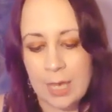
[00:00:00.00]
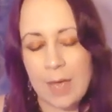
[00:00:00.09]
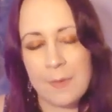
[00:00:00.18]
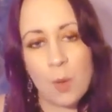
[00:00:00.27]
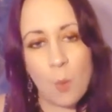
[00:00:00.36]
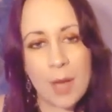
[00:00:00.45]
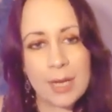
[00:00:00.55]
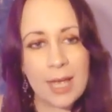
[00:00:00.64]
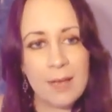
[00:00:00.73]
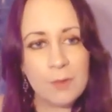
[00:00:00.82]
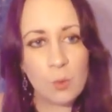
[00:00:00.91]
And they want to
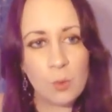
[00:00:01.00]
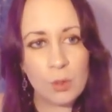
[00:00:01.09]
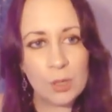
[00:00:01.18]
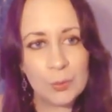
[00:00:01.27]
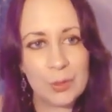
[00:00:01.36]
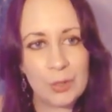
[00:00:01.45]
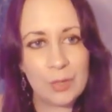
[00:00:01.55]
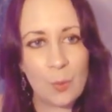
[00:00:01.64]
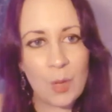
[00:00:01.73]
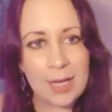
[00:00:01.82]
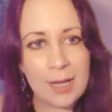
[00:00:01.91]
have the world with you. They
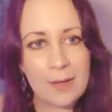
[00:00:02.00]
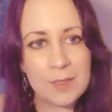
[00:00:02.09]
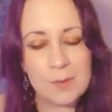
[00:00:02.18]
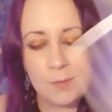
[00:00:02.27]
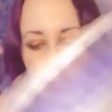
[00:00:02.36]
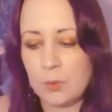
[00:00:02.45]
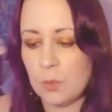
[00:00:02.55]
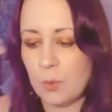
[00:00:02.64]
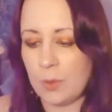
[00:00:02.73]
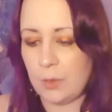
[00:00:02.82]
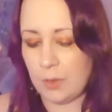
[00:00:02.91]
want to have this future
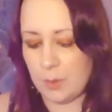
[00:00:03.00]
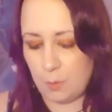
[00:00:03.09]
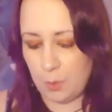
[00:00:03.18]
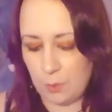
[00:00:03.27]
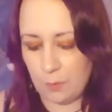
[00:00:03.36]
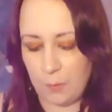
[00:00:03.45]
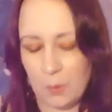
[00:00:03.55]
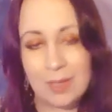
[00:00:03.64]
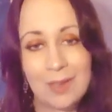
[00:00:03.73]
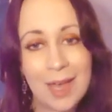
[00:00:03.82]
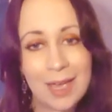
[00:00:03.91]
with you, this
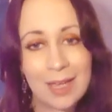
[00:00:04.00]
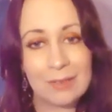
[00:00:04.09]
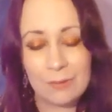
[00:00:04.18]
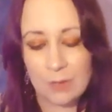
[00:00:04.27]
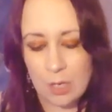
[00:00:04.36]
beautiful life.